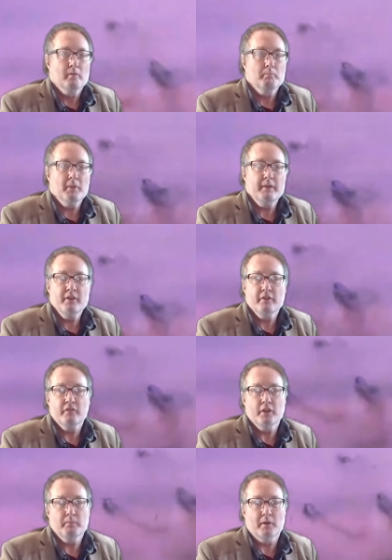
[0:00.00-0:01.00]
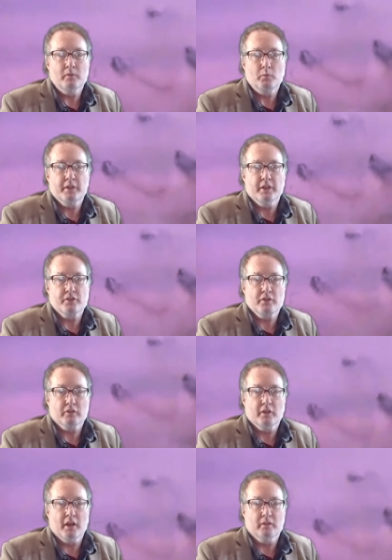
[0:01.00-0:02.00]
Maybe the V-bomber would get shot
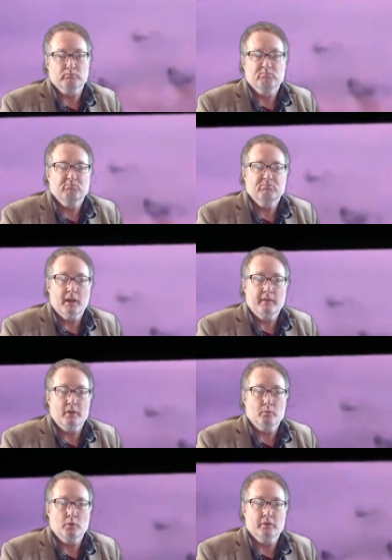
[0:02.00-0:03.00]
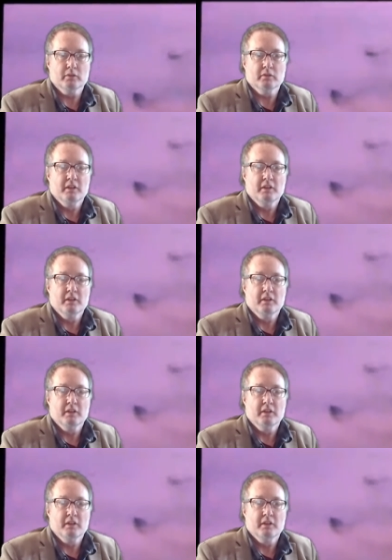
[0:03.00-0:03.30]
down, maybe it wouldn't.